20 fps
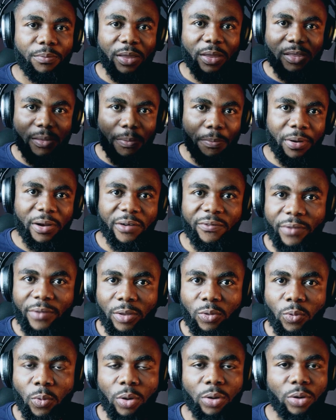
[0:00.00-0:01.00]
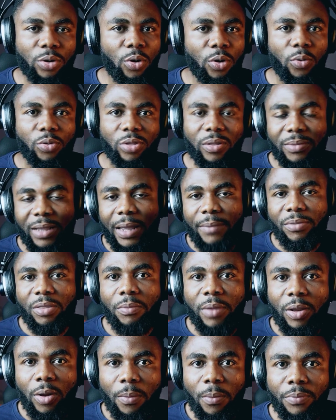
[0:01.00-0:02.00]
is the perfect one. No, sometimes it may
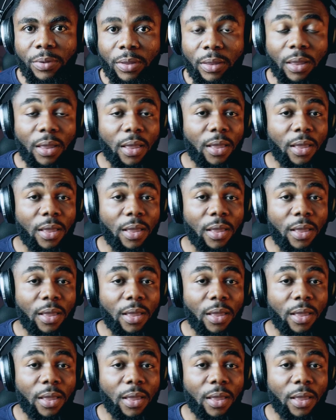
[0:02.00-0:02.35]
not be.